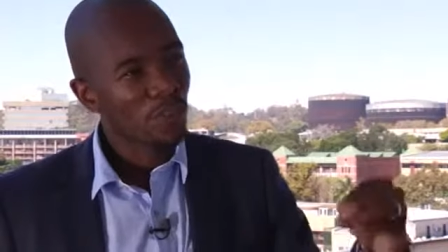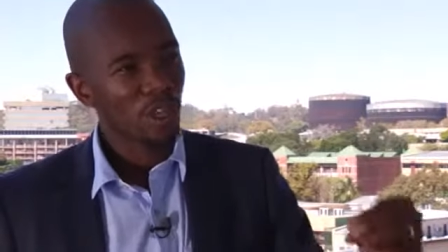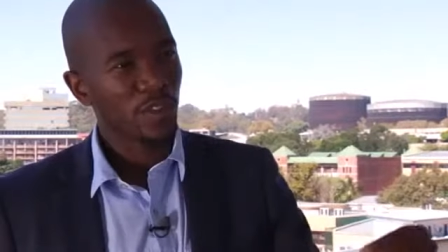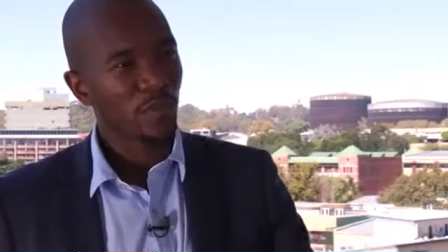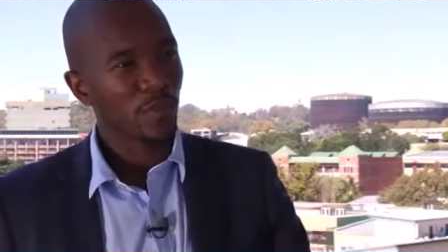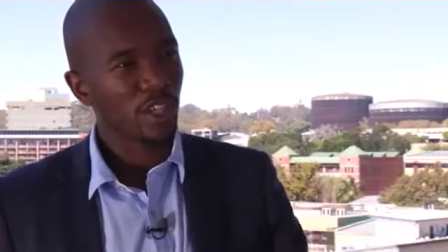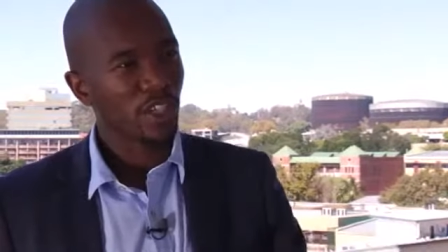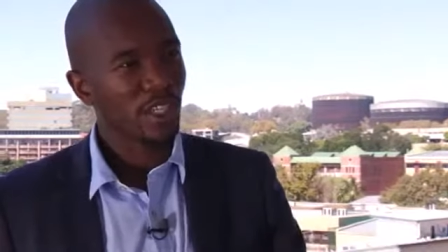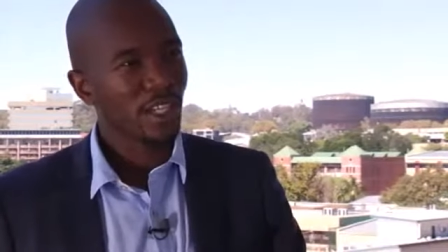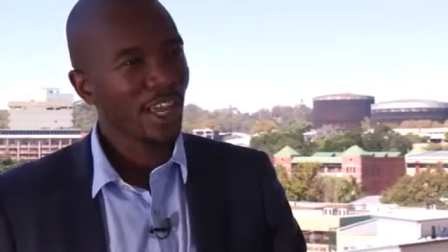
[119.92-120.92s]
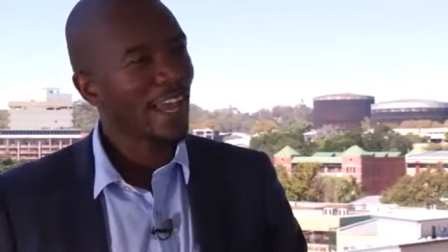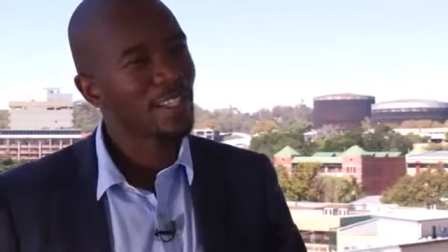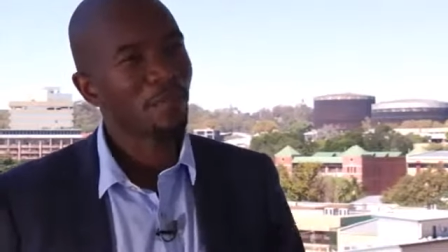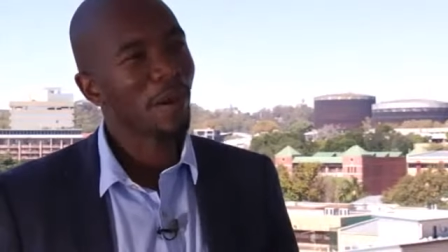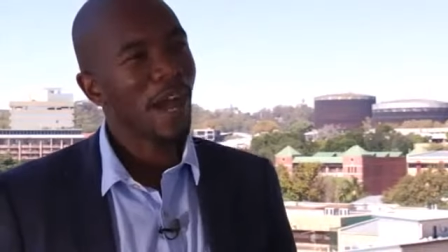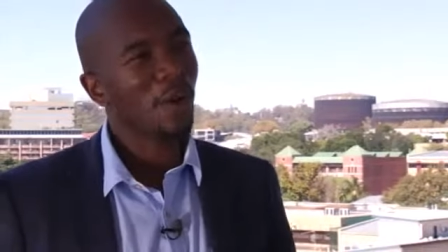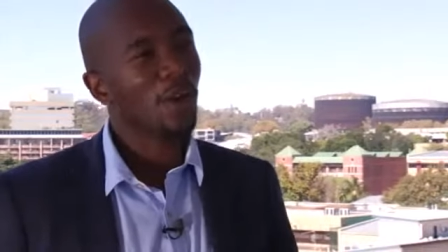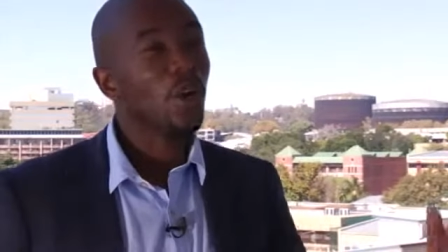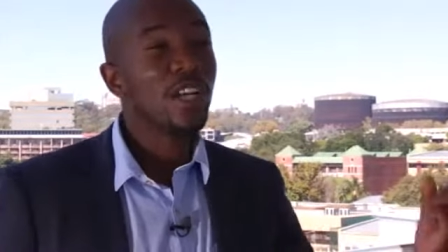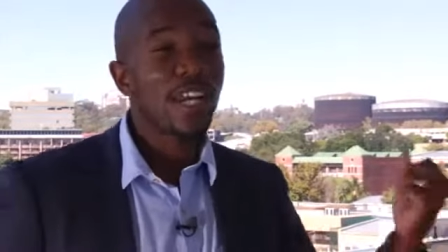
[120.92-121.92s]
transformation has empowered
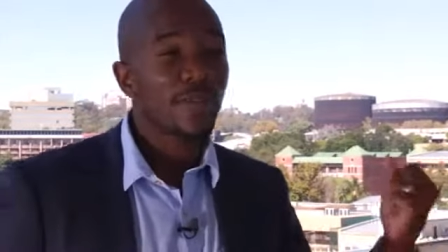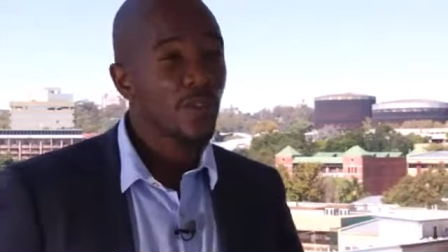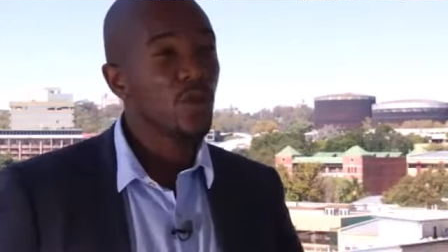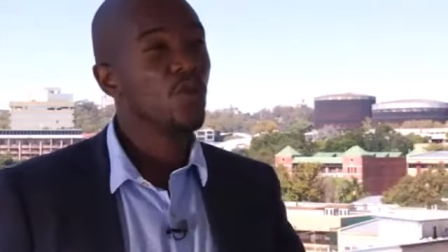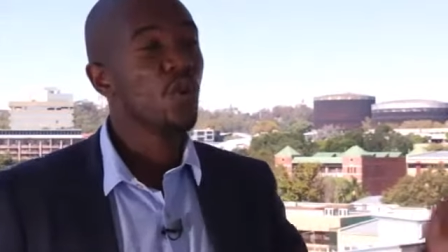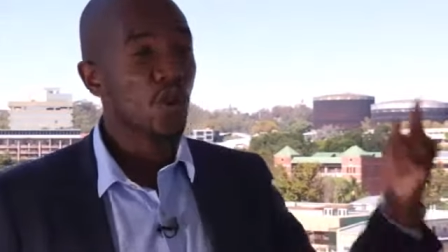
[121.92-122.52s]
only a few